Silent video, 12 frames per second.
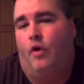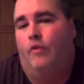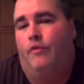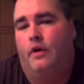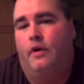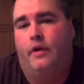It
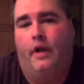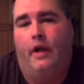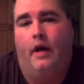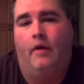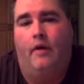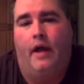was over,
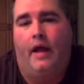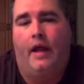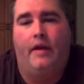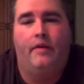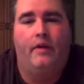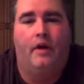you know?
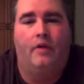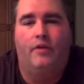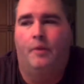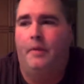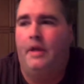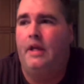And, you
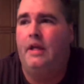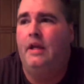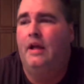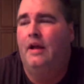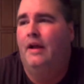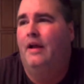know, to
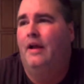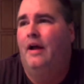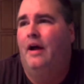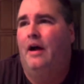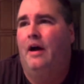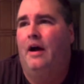me,
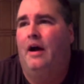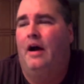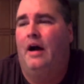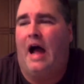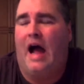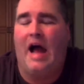
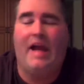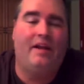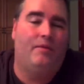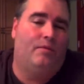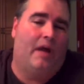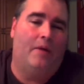
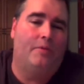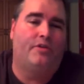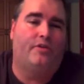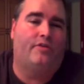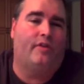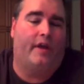
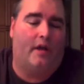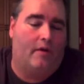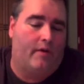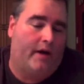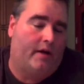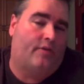I was just
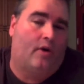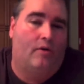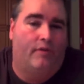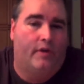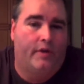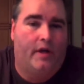like, all right,
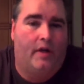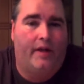it's over.